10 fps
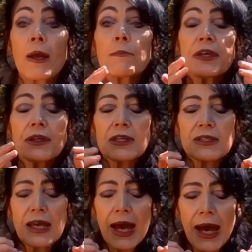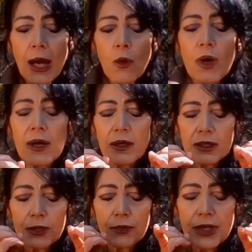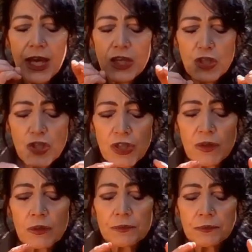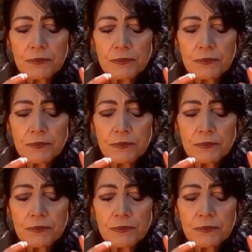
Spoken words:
because our creational